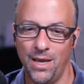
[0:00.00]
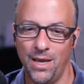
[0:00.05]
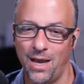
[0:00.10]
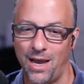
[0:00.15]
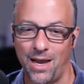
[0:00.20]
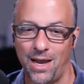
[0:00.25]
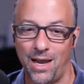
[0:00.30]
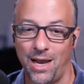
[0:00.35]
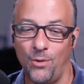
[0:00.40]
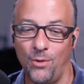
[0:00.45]

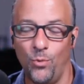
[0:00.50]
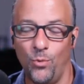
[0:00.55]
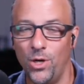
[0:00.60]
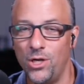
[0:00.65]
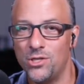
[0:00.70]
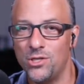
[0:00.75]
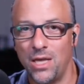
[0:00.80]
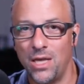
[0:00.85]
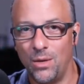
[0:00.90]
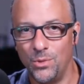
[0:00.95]
I, I
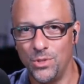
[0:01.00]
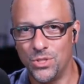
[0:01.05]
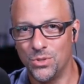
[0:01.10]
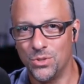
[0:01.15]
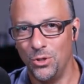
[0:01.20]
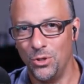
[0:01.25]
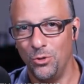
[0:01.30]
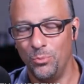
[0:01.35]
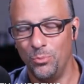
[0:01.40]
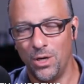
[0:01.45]
wish that was
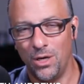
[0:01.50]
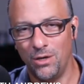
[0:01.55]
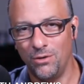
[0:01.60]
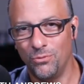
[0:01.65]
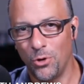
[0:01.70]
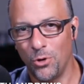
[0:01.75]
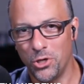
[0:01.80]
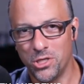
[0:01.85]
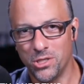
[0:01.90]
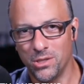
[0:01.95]
true, but
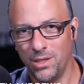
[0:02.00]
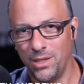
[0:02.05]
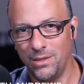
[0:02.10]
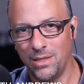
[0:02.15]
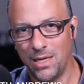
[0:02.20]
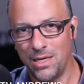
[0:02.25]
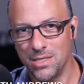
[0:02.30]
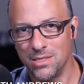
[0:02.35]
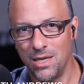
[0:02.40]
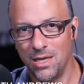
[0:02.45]
unfortunately,
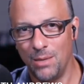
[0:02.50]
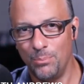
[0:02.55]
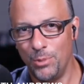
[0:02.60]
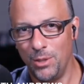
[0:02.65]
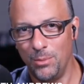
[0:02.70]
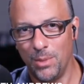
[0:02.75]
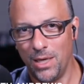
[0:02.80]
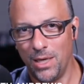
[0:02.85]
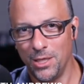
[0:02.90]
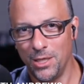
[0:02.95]
that has not
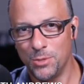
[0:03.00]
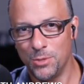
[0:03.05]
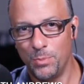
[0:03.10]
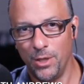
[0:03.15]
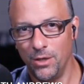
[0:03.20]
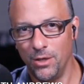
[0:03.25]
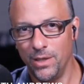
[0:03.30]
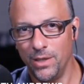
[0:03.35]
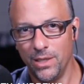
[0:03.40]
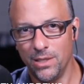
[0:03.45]
been my
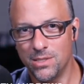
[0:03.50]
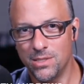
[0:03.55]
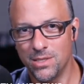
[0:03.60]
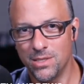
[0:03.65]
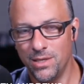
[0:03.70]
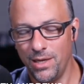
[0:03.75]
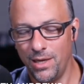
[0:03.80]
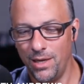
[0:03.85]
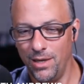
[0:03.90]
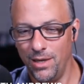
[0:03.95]
experience.
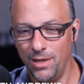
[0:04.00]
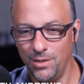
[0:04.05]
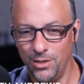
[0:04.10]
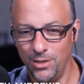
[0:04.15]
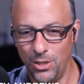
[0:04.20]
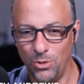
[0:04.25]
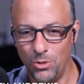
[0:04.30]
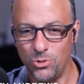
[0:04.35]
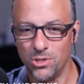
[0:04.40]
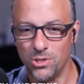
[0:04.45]
Uh,
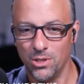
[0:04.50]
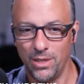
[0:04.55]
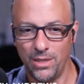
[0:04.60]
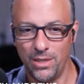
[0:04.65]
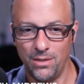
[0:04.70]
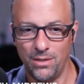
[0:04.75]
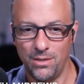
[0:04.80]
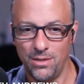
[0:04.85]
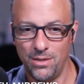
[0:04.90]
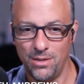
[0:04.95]

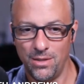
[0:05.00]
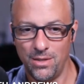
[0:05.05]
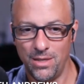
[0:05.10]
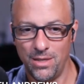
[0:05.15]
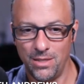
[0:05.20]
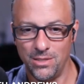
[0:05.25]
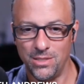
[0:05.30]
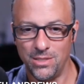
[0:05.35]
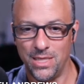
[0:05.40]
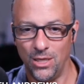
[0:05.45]
usually,
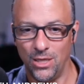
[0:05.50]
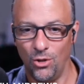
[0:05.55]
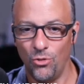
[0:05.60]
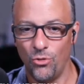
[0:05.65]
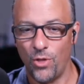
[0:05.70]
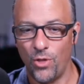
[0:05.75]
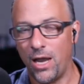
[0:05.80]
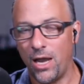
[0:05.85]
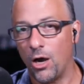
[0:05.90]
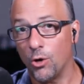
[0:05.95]
until
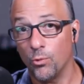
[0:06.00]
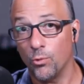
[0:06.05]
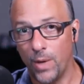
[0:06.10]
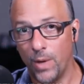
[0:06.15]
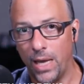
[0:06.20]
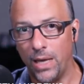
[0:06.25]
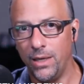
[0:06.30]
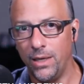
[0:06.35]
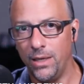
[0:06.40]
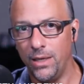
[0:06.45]
they are
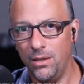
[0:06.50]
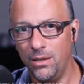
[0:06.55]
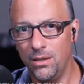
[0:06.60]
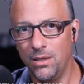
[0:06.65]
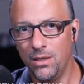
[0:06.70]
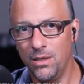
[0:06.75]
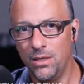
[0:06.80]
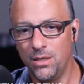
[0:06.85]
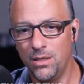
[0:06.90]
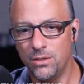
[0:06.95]
ready
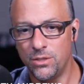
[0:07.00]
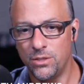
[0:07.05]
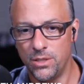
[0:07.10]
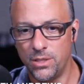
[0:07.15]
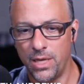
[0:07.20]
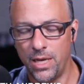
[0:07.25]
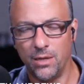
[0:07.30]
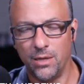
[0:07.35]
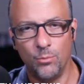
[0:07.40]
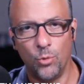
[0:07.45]
to
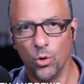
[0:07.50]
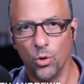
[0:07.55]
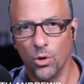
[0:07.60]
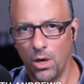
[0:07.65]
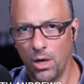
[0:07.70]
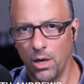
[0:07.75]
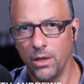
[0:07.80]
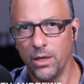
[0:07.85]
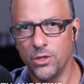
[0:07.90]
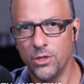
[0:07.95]
take a more
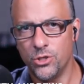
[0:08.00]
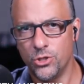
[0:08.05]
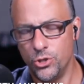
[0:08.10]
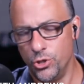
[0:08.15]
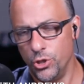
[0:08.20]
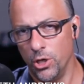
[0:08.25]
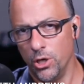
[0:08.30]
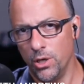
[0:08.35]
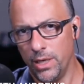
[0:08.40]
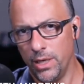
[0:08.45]
honest
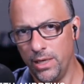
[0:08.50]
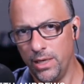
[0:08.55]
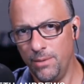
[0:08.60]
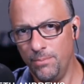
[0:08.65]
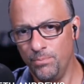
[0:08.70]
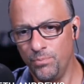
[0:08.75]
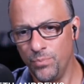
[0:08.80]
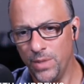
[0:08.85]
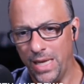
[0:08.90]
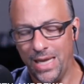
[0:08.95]
journey
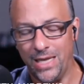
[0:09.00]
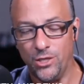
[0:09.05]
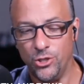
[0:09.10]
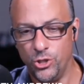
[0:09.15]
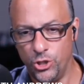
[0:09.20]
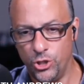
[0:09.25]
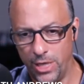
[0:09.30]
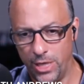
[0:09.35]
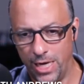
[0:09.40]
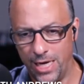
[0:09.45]
and
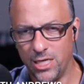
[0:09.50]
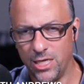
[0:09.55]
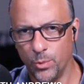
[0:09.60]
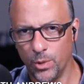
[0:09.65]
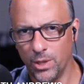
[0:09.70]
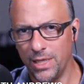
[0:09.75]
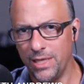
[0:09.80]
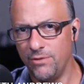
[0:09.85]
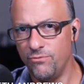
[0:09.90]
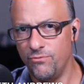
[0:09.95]

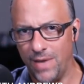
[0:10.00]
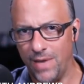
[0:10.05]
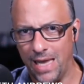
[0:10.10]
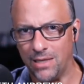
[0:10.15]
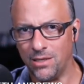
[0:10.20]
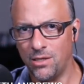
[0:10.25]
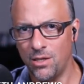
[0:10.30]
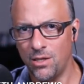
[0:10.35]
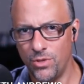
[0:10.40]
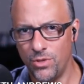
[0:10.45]
genuinely
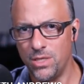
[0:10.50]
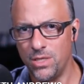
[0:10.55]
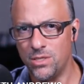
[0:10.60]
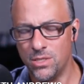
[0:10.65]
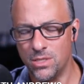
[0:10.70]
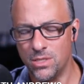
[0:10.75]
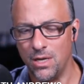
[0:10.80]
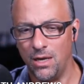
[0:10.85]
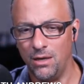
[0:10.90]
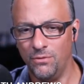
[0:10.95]
vet this
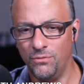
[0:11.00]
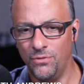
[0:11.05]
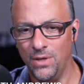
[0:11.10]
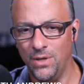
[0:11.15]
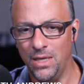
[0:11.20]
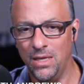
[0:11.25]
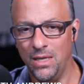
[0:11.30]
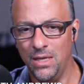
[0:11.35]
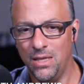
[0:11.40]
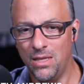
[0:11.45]
stuff,
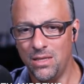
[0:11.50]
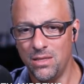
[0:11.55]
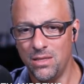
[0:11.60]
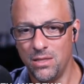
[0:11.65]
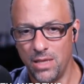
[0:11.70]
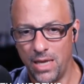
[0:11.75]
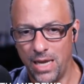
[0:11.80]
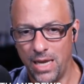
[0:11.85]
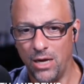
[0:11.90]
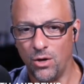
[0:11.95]

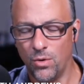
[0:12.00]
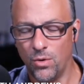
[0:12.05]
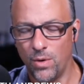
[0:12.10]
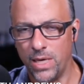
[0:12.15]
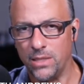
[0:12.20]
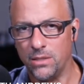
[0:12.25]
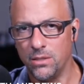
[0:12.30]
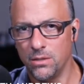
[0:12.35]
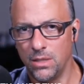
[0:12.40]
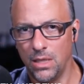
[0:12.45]
they are
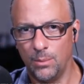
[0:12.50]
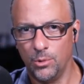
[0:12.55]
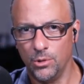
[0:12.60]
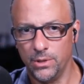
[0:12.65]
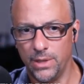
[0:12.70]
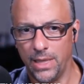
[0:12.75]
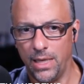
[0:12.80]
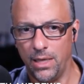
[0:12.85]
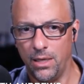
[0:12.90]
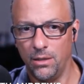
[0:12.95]
going to double
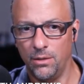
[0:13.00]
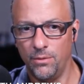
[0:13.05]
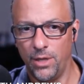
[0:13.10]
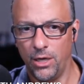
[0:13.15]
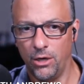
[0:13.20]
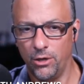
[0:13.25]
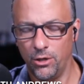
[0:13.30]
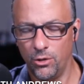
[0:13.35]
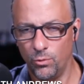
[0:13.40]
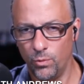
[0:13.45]
down.
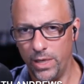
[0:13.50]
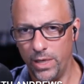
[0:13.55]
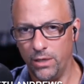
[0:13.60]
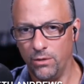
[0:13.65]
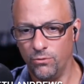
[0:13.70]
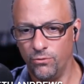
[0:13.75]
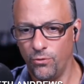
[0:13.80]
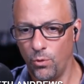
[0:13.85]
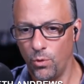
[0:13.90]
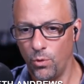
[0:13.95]
They're going to
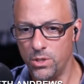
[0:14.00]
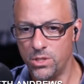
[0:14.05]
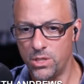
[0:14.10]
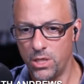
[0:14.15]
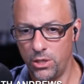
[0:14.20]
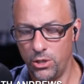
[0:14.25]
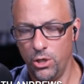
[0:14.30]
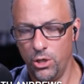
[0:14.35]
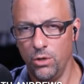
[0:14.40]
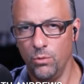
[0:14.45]
reinforce,
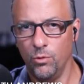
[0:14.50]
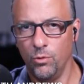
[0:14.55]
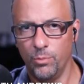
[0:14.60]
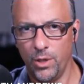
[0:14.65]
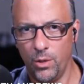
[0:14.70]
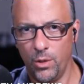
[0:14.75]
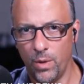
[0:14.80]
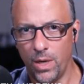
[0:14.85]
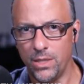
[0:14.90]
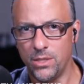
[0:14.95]
and you will
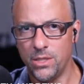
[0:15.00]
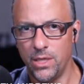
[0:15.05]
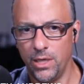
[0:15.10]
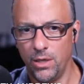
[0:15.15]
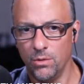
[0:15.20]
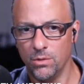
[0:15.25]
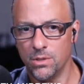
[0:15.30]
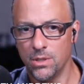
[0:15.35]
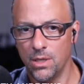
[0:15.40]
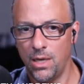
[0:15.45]
be wasting
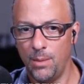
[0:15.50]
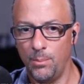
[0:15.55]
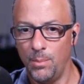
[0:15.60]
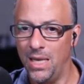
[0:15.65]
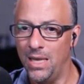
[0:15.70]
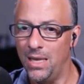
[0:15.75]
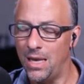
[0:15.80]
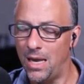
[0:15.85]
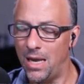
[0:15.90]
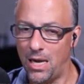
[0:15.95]
your time.
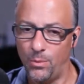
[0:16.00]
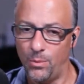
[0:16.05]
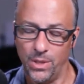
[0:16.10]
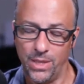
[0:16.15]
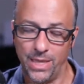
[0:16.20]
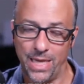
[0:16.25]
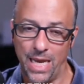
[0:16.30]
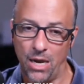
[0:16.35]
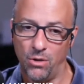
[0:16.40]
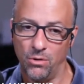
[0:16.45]
I would
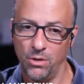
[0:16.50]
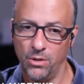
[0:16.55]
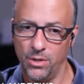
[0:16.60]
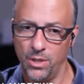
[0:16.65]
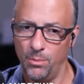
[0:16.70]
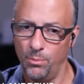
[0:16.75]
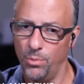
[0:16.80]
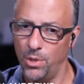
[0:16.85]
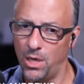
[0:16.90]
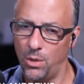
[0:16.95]
counter
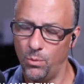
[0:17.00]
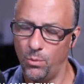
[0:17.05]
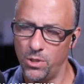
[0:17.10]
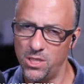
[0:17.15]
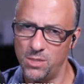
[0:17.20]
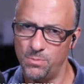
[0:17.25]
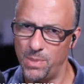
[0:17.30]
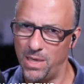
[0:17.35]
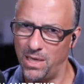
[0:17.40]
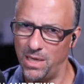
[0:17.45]
them, but I wouldn't
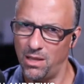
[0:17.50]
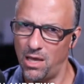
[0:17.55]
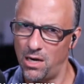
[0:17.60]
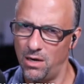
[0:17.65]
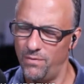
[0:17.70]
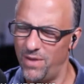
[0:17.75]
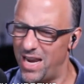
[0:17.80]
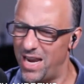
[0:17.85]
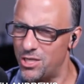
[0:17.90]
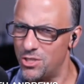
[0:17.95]
spend a lot
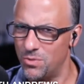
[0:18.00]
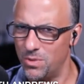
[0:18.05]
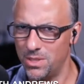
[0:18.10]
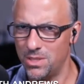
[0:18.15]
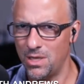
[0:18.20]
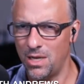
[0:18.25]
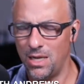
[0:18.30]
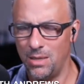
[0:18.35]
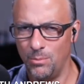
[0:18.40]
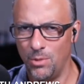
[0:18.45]
of extra
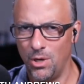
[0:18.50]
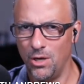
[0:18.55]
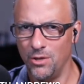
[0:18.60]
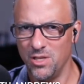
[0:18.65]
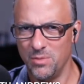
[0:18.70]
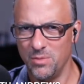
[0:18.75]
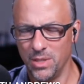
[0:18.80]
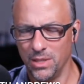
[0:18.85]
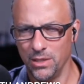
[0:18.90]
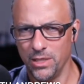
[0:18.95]
time on
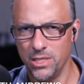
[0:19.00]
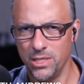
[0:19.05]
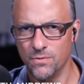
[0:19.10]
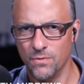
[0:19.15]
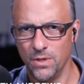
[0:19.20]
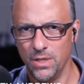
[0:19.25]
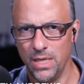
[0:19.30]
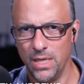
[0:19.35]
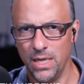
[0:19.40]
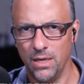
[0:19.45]
them, at least
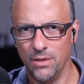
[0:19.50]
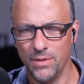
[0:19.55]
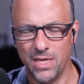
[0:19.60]
for now.